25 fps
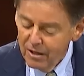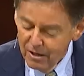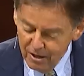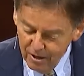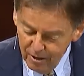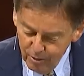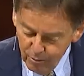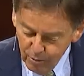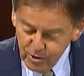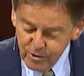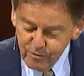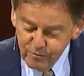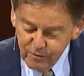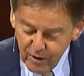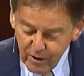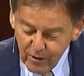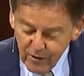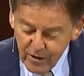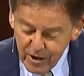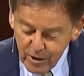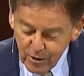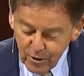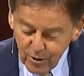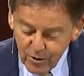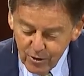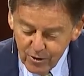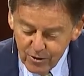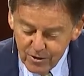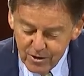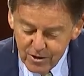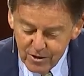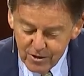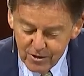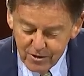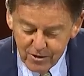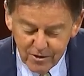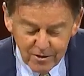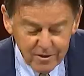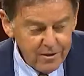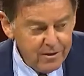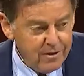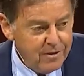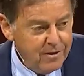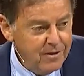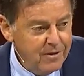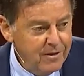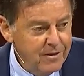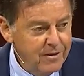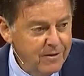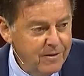It was very good.
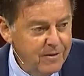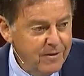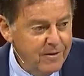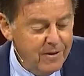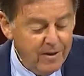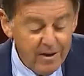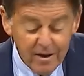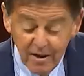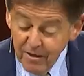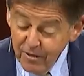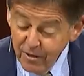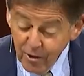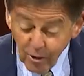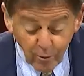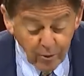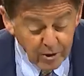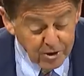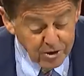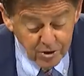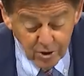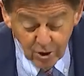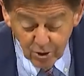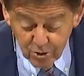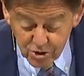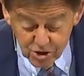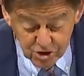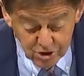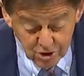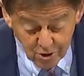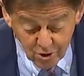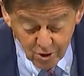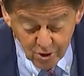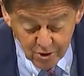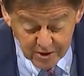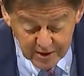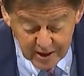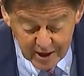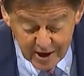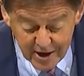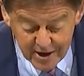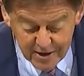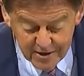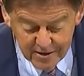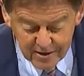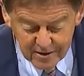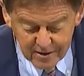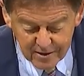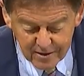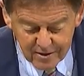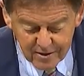There was no song
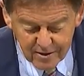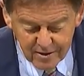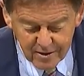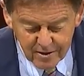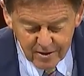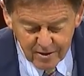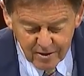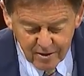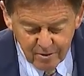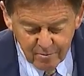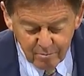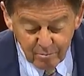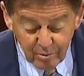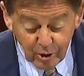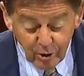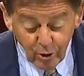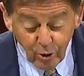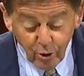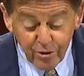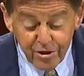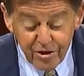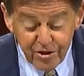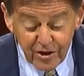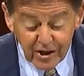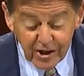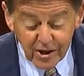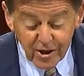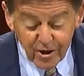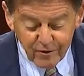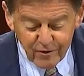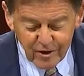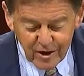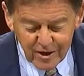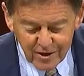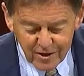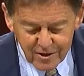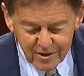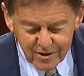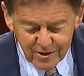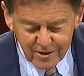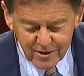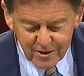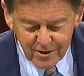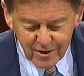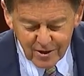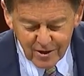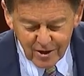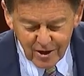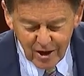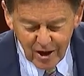then, but oh, think of it.
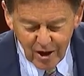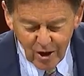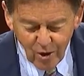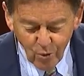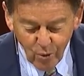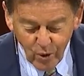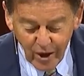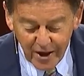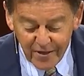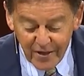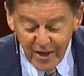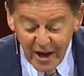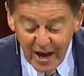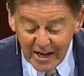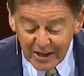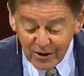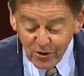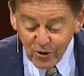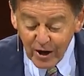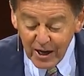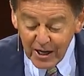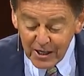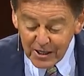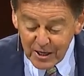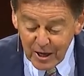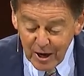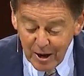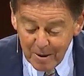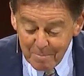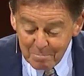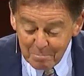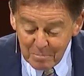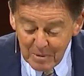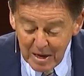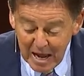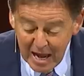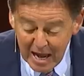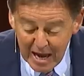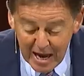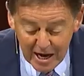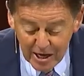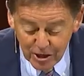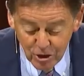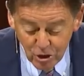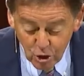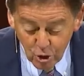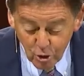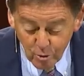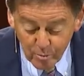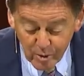When that great company,
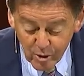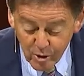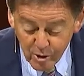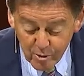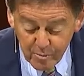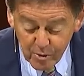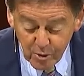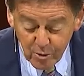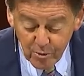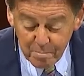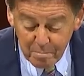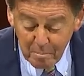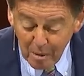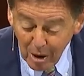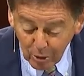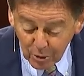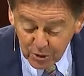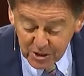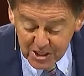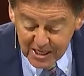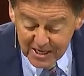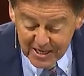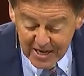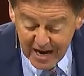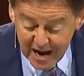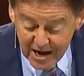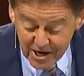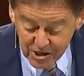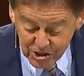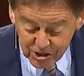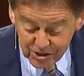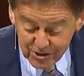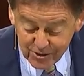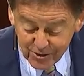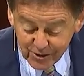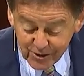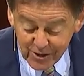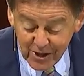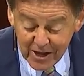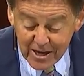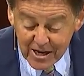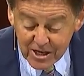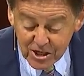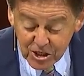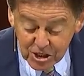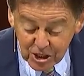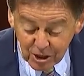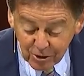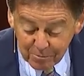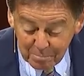innumerable, multinational,
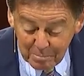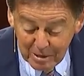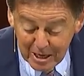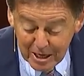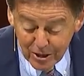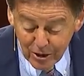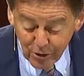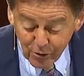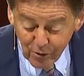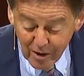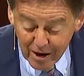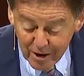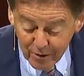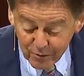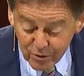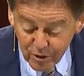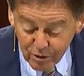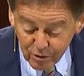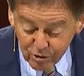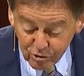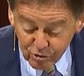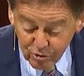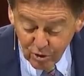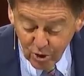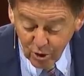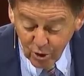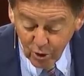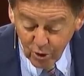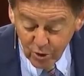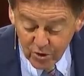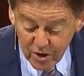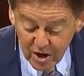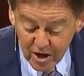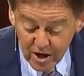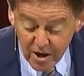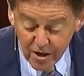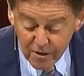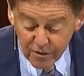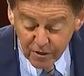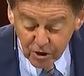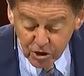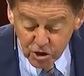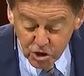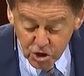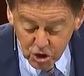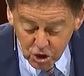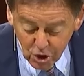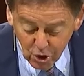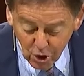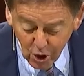shall meet around the throne, the
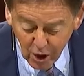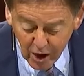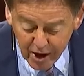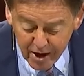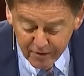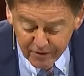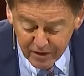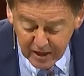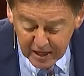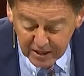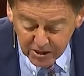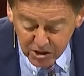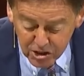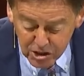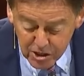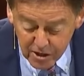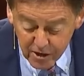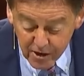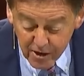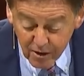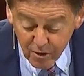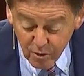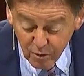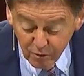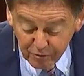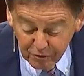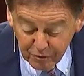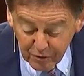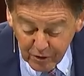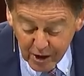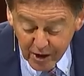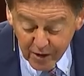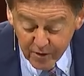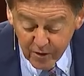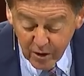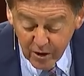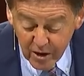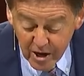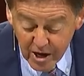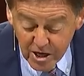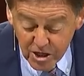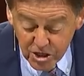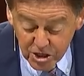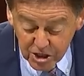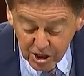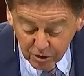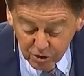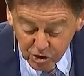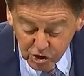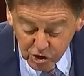joy of the eternal Father
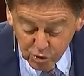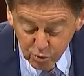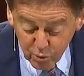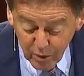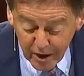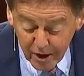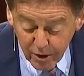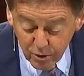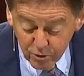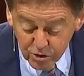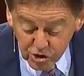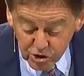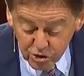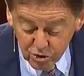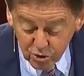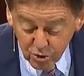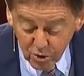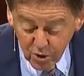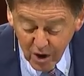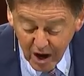shall swell so